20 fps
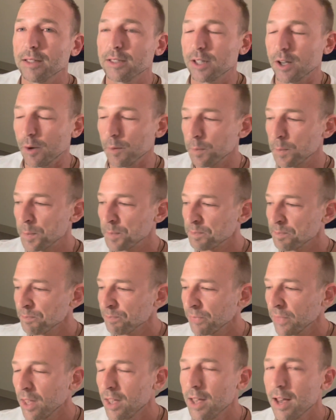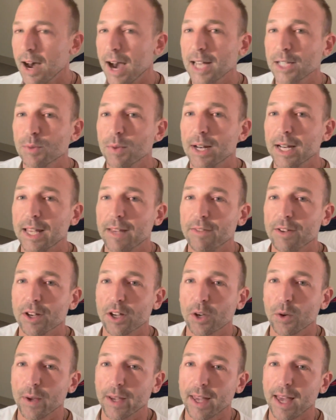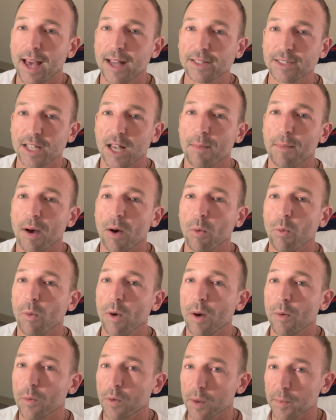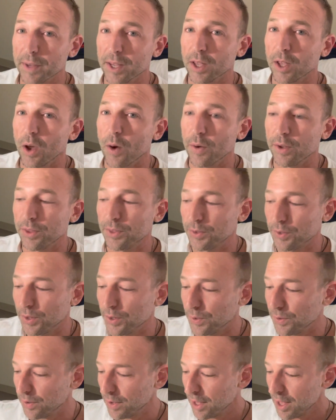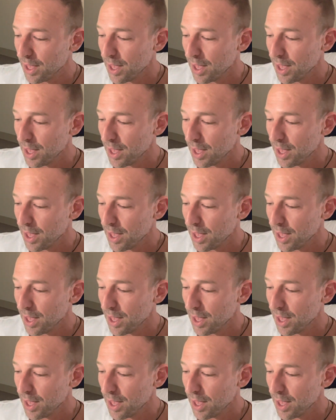So I just wanna give you a quick heads up on what we're gonna be going through,